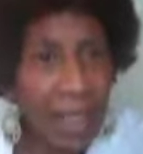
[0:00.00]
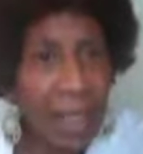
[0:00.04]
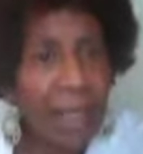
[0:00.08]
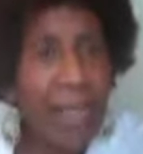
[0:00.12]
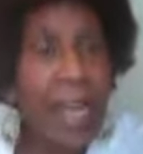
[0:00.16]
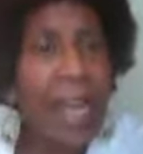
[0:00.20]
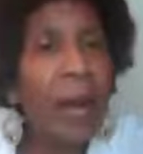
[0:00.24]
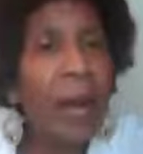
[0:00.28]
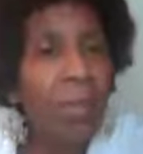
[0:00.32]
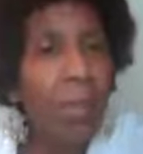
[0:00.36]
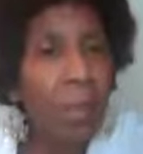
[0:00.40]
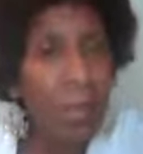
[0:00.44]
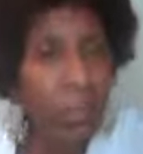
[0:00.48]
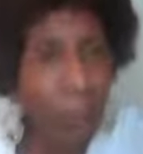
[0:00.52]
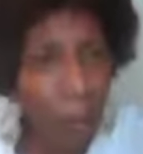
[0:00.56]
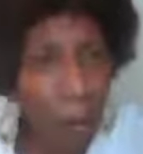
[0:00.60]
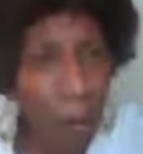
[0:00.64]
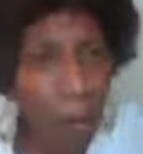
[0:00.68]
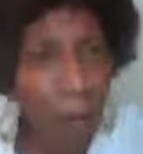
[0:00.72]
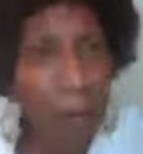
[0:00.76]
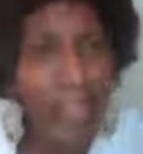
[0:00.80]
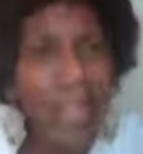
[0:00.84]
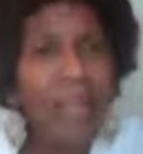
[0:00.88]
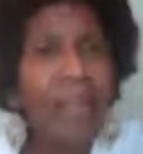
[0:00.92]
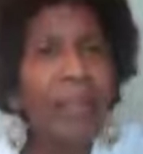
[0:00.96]
Were
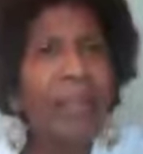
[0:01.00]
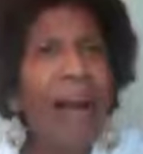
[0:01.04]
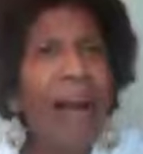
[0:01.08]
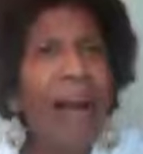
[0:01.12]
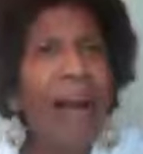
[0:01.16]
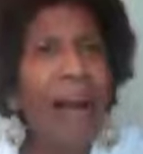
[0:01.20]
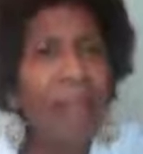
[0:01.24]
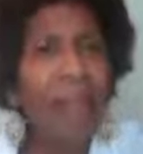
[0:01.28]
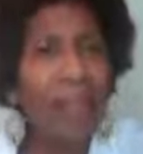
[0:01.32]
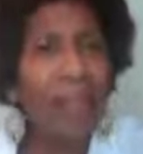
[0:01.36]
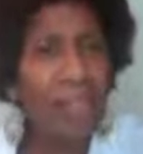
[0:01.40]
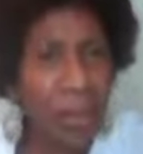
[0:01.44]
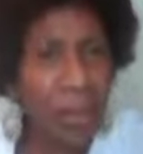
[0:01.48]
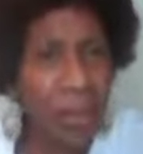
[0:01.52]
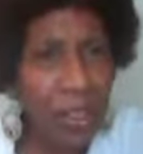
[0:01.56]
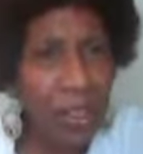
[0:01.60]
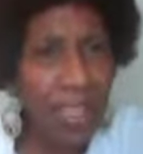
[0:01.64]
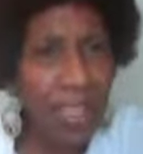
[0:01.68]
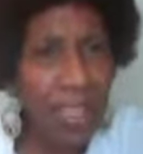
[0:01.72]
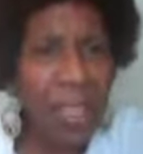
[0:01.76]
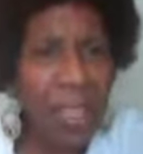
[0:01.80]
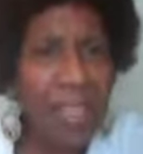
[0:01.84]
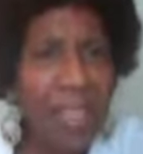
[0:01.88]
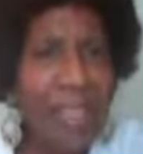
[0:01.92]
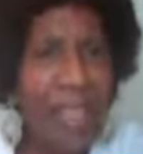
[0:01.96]
already involved, especially
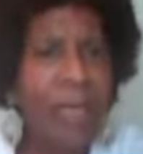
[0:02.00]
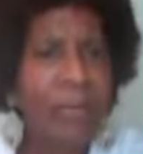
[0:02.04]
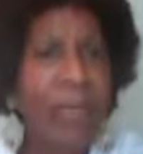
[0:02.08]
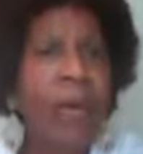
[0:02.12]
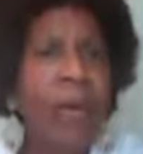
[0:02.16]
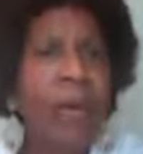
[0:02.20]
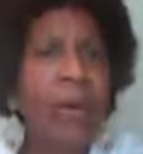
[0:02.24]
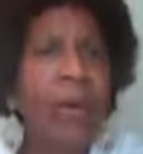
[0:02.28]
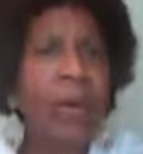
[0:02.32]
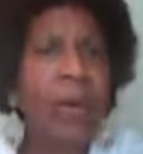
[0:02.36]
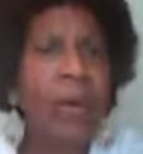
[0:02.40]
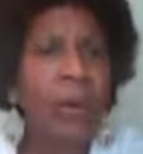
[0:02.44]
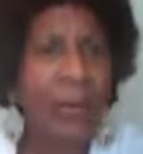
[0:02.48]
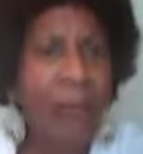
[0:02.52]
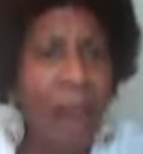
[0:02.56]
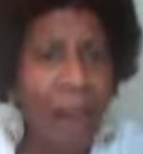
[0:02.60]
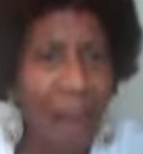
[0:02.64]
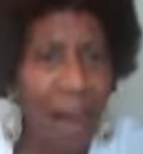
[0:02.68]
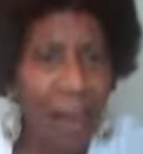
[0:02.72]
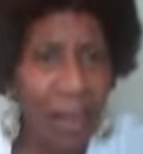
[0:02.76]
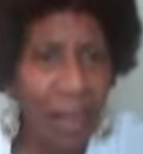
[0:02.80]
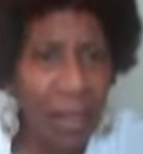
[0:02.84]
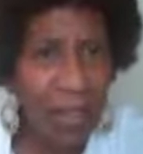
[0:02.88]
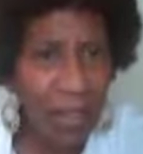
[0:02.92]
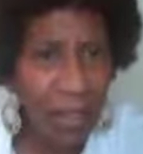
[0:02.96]
down south. They were
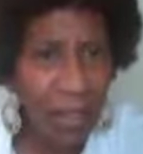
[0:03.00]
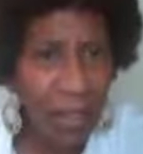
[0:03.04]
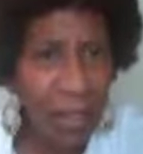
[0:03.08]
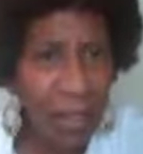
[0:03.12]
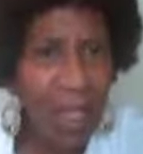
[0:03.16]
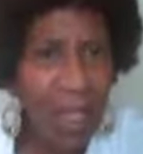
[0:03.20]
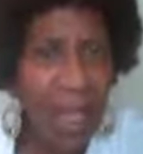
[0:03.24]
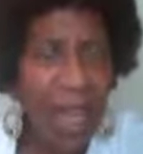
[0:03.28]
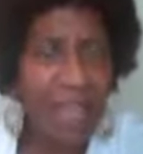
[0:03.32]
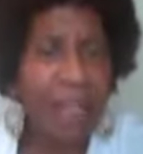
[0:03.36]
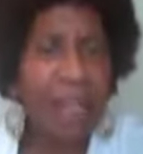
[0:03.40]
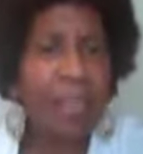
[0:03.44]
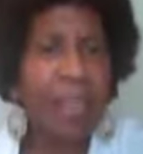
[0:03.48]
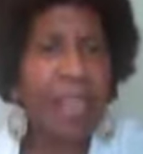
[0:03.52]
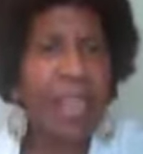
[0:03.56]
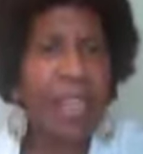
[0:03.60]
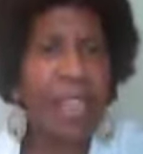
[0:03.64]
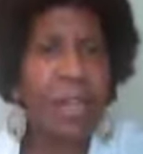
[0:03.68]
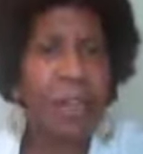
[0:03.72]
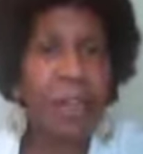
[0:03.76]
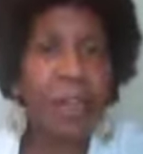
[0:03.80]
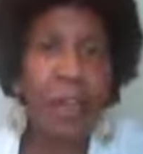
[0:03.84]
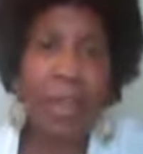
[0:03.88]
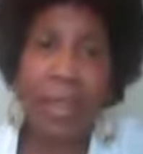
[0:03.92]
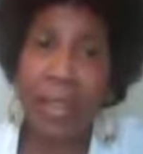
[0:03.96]
involved in those kind of things
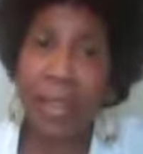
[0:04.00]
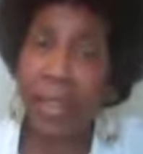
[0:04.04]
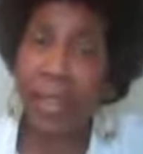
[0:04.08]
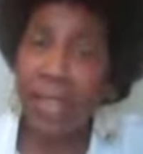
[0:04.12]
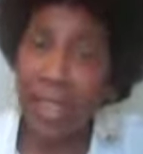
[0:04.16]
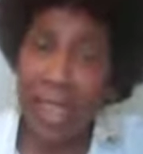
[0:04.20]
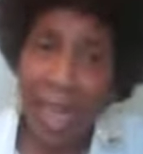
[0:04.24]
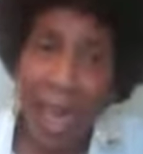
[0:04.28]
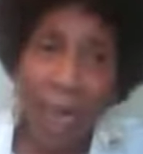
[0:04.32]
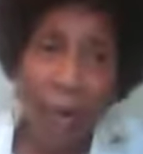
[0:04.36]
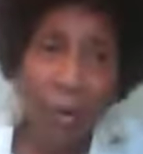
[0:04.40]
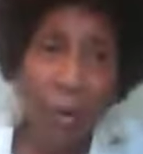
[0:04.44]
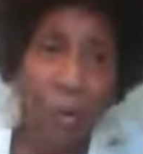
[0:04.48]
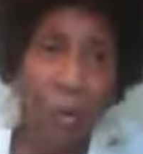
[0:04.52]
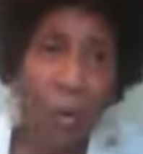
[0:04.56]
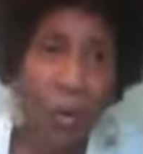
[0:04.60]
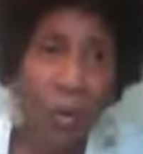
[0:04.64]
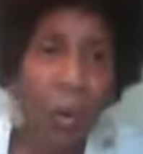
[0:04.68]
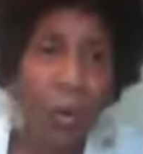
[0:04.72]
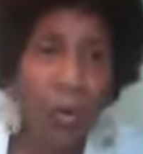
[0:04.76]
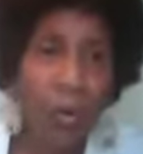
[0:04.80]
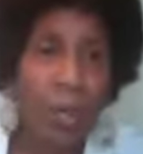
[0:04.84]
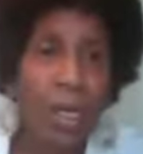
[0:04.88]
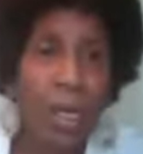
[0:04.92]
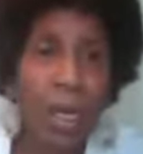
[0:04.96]
because the South, of
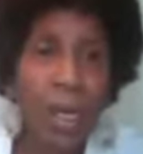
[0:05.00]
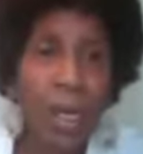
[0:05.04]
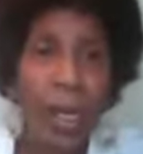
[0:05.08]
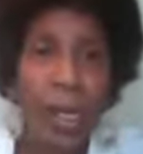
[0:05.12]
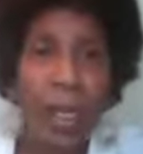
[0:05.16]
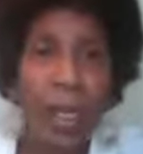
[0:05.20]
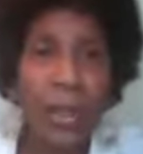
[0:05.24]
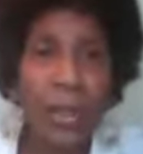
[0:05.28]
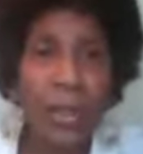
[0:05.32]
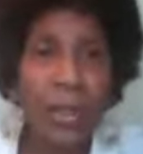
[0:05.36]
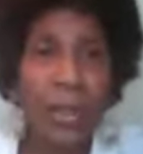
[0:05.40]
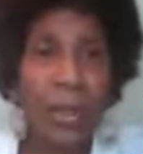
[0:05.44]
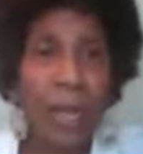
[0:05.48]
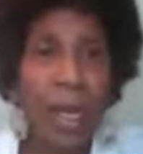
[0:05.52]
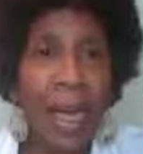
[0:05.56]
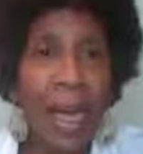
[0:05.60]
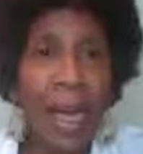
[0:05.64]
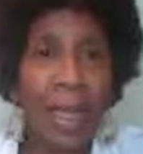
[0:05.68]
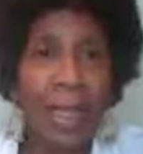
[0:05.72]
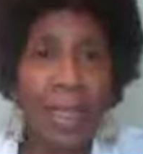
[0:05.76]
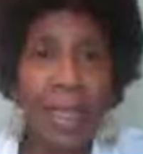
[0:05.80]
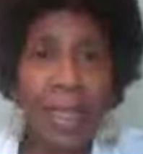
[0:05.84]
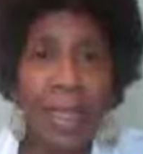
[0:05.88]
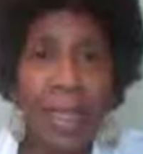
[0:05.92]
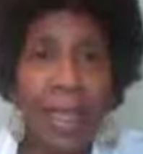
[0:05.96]
course, had
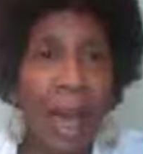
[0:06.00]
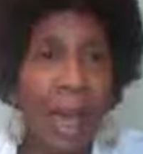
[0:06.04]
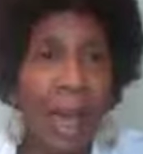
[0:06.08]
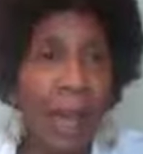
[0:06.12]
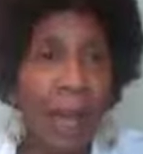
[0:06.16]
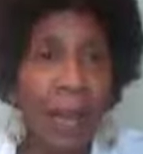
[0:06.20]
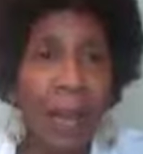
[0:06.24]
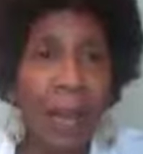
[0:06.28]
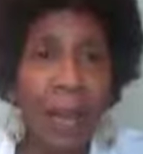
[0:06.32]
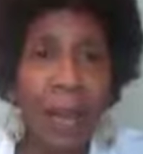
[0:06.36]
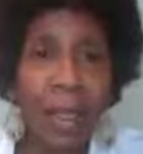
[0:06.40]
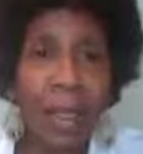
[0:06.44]
a lot of,